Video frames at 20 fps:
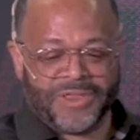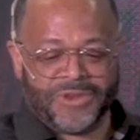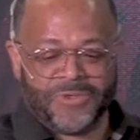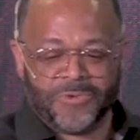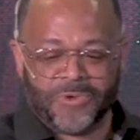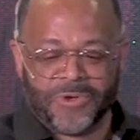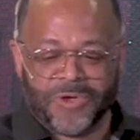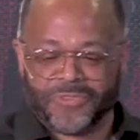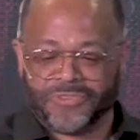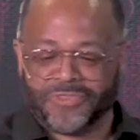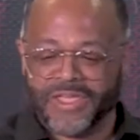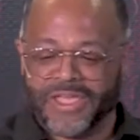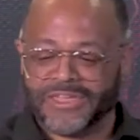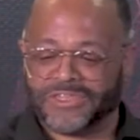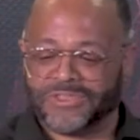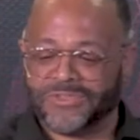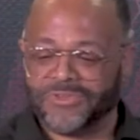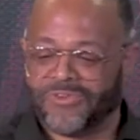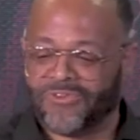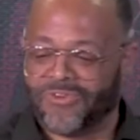we can do all
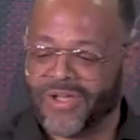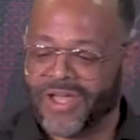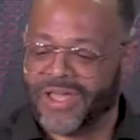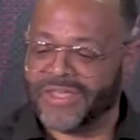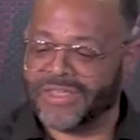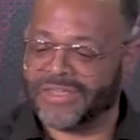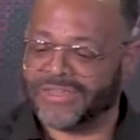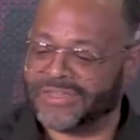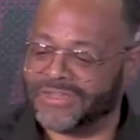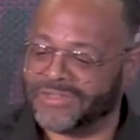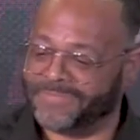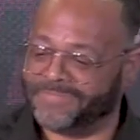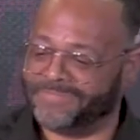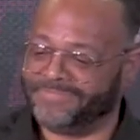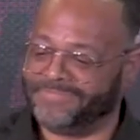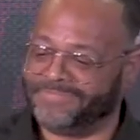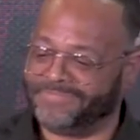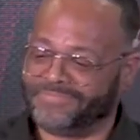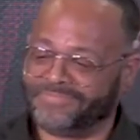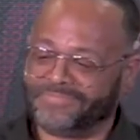things through Christ.
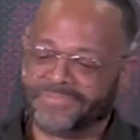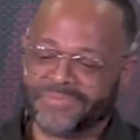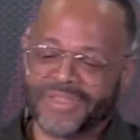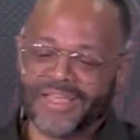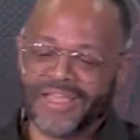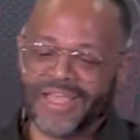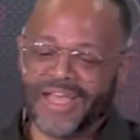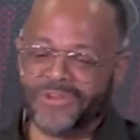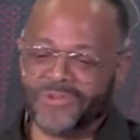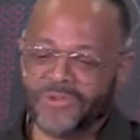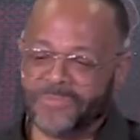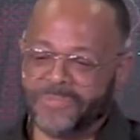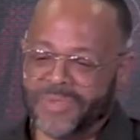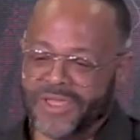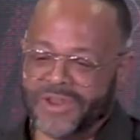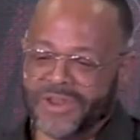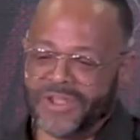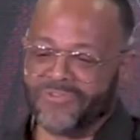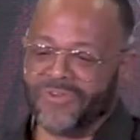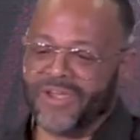I know
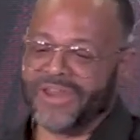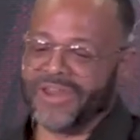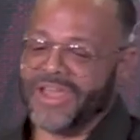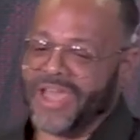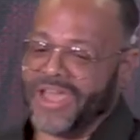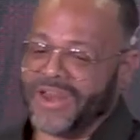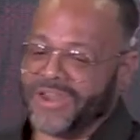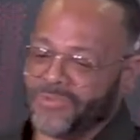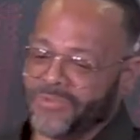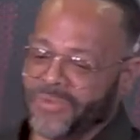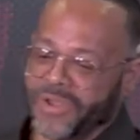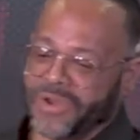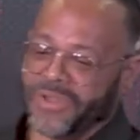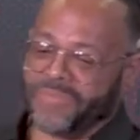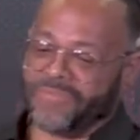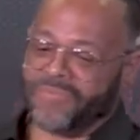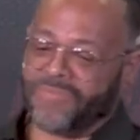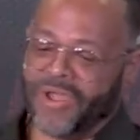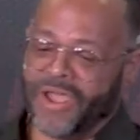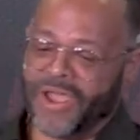being a great dad is one
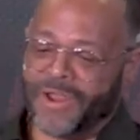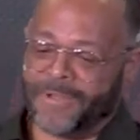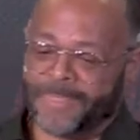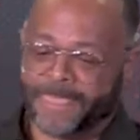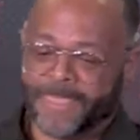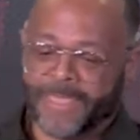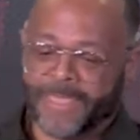of them, right?